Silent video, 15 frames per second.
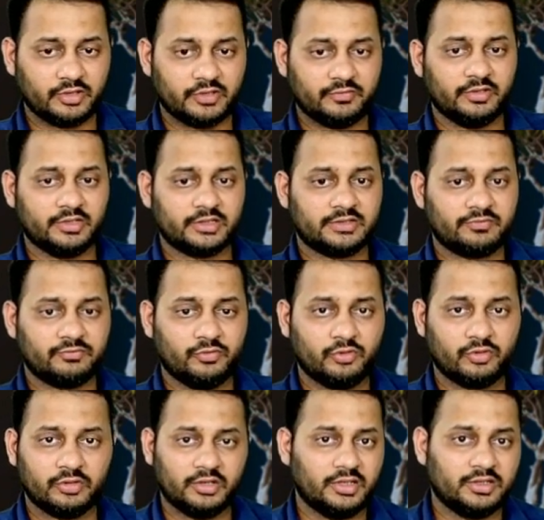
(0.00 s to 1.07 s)
the first
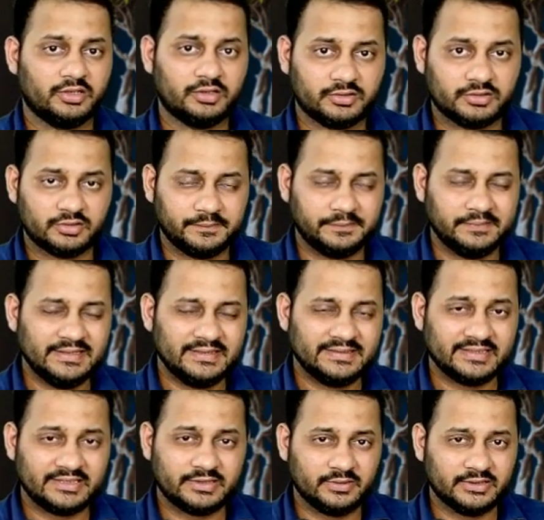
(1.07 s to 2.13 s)

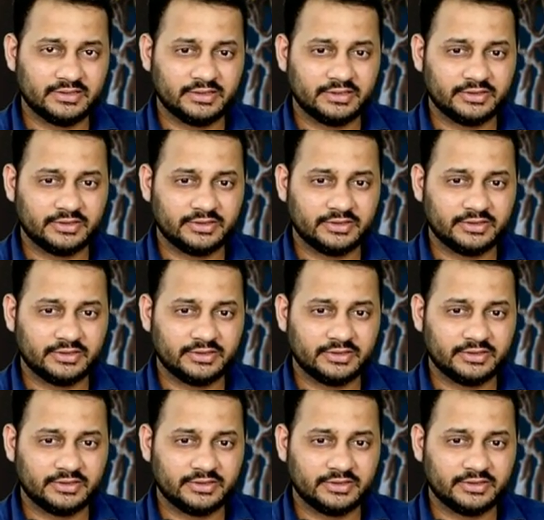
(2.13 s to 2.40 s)
6 months, it is